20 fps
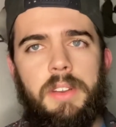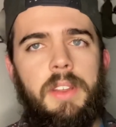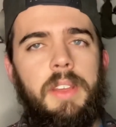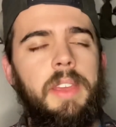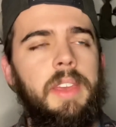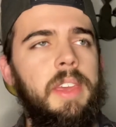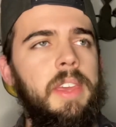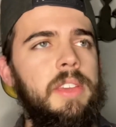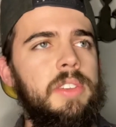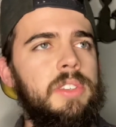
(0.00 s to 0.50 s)

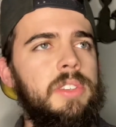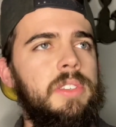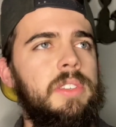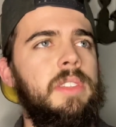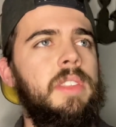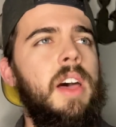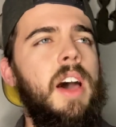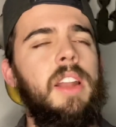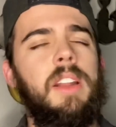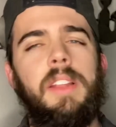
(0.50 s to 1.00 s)
He's just
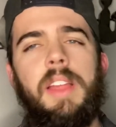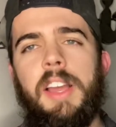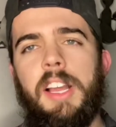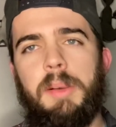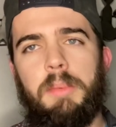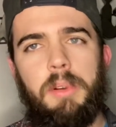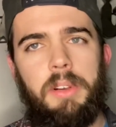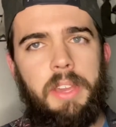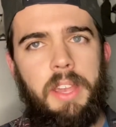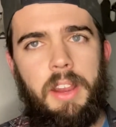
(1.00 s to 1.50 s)
not a
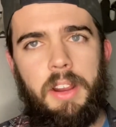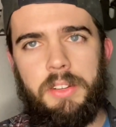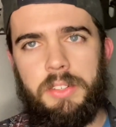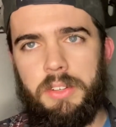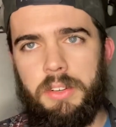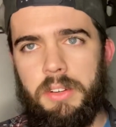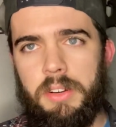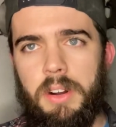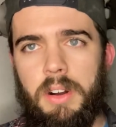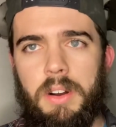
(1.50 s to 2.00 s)
likable character
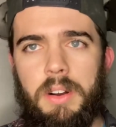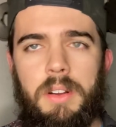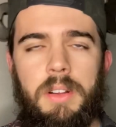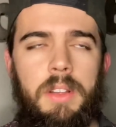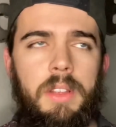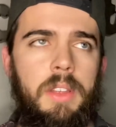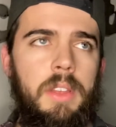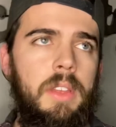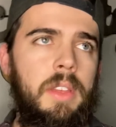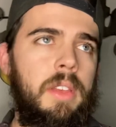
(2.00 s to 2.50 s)
at all.
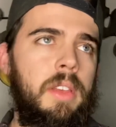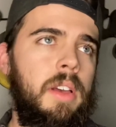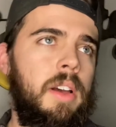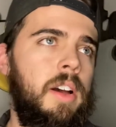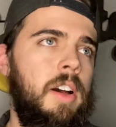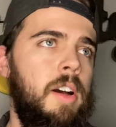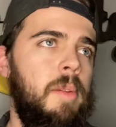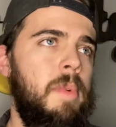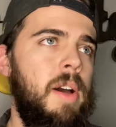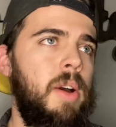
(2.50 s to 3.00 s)

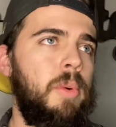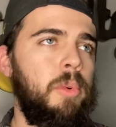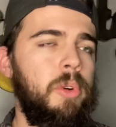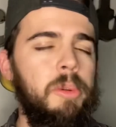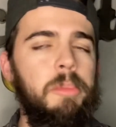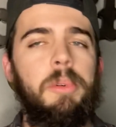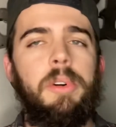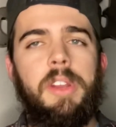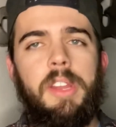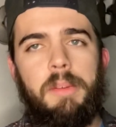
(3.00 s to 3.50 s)
I would
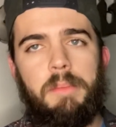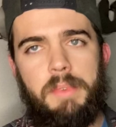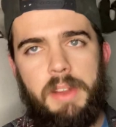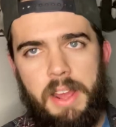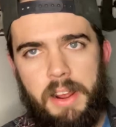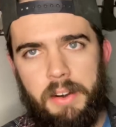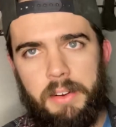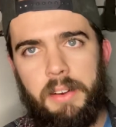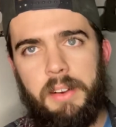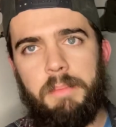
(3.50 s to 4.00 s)
put him
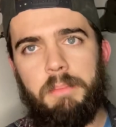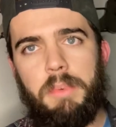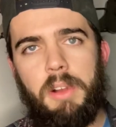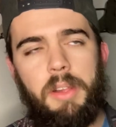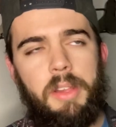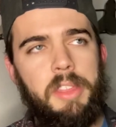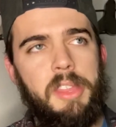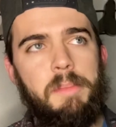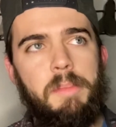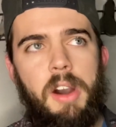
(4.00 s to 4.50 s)
down probably
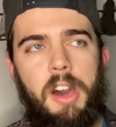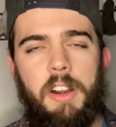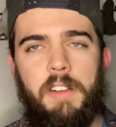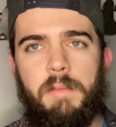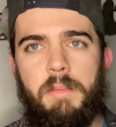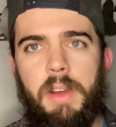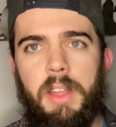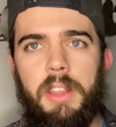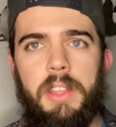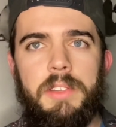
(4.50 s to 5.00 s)
at the bottom of
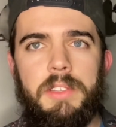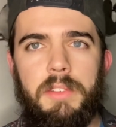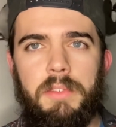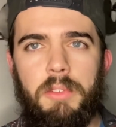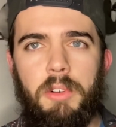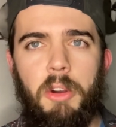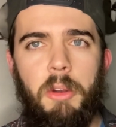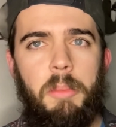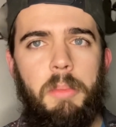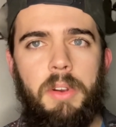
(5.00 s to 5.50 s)
my list of
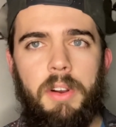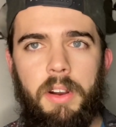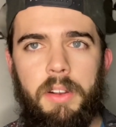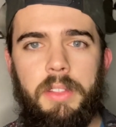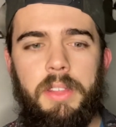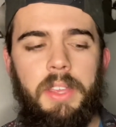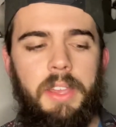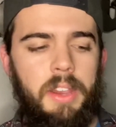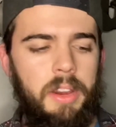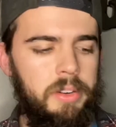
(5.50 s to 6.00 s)
Cormac
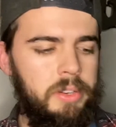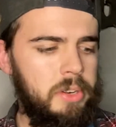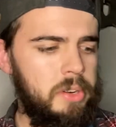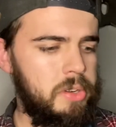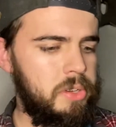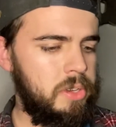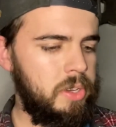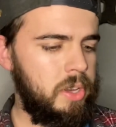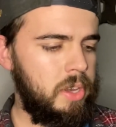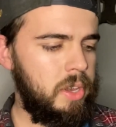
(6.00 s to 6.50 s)
McCarthy characters.